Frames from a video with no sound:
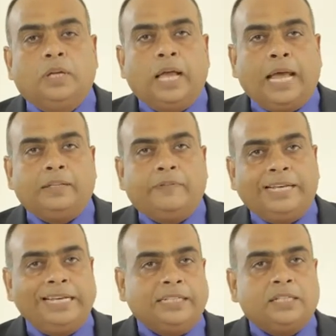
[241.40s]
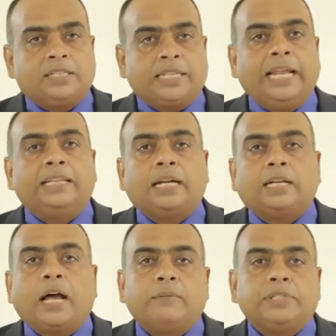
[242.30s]
And the very little sale
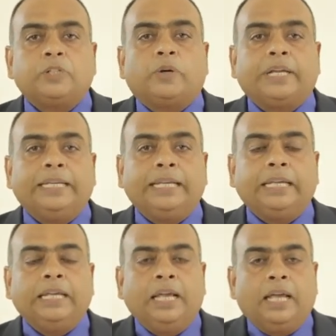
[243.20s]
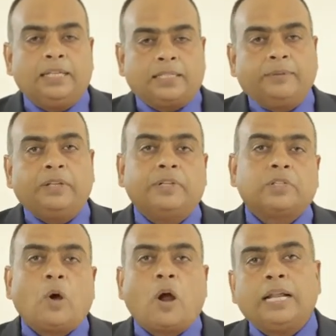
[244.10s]
that comes in your kitty is something
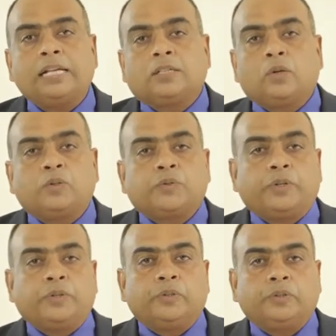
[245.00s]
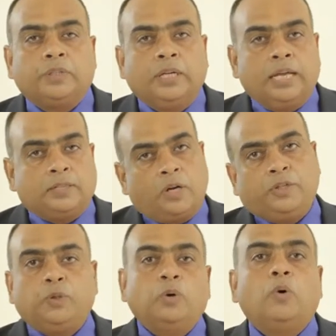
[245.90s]
which God has closed for you. It's
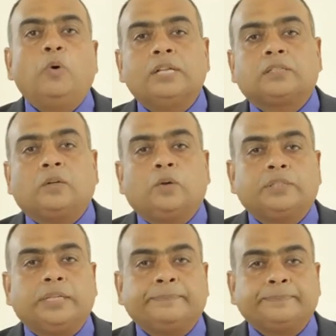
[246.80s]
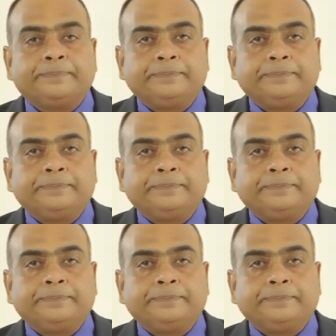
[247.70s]
not you who has closed them.